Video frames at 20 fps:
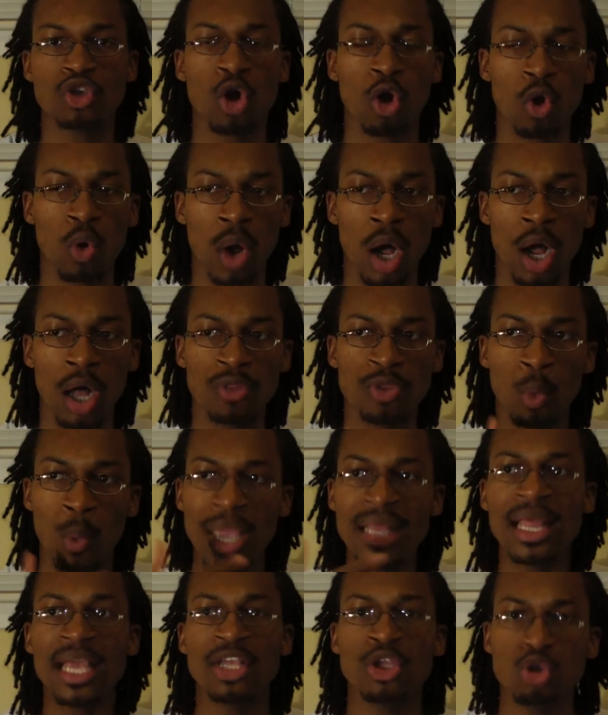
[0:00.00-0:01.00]
the
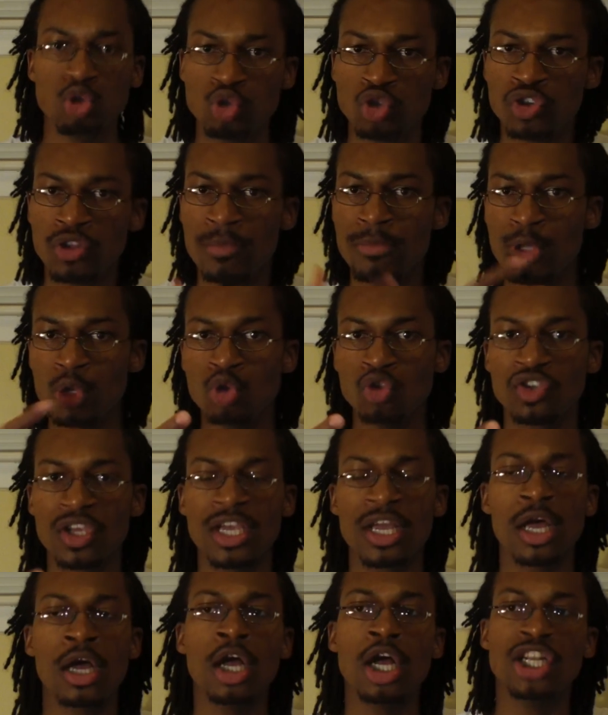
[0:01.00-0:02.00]
way they used the
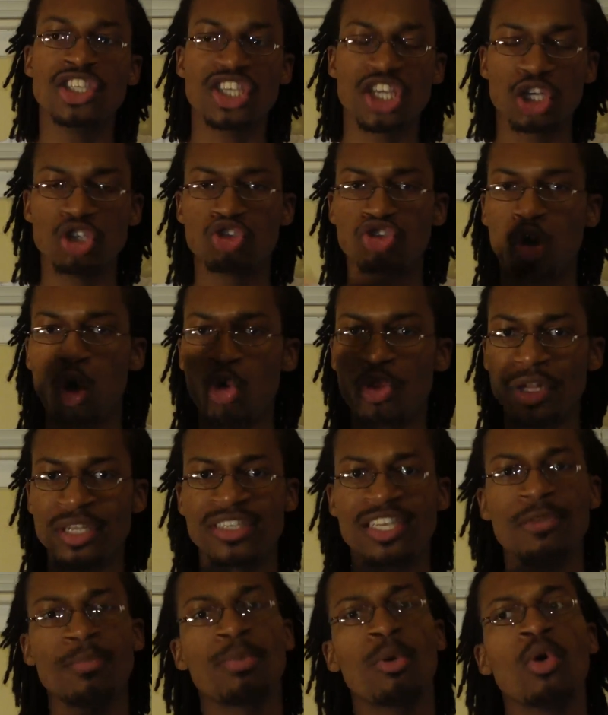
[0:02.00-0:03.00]
music to control the
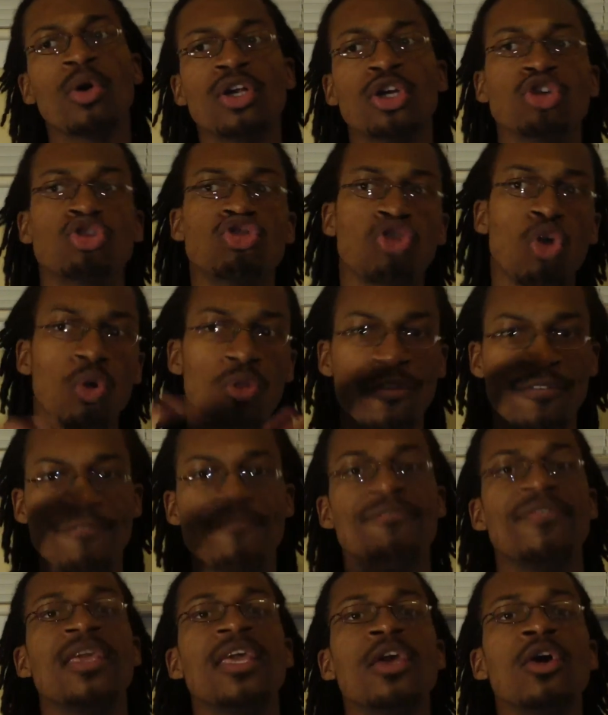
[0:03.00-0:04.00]
tempo and control the
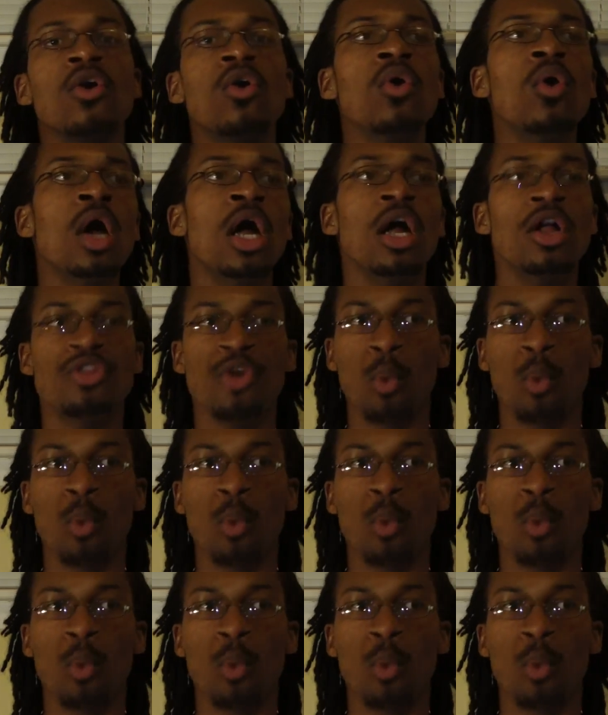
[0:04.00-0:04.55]
feel,